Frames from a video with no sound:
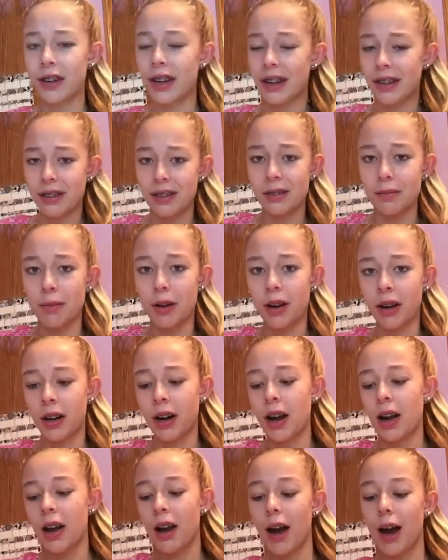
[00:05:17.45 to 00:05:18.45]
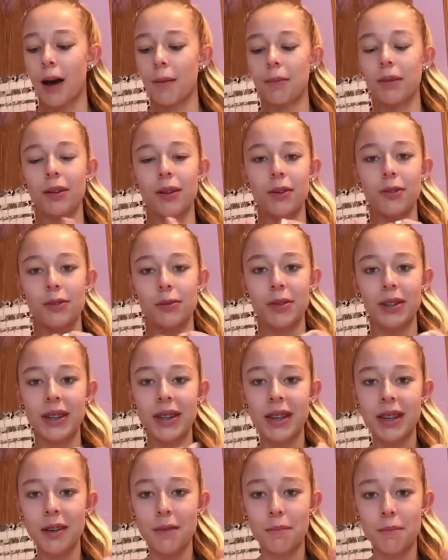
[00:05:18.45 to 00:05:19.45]
ASMR up close with
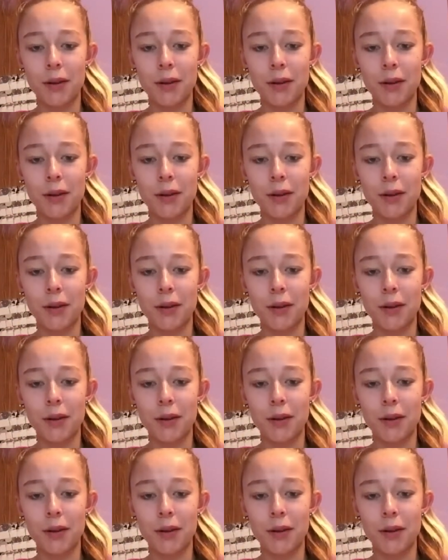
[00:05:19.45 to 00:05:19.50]
it,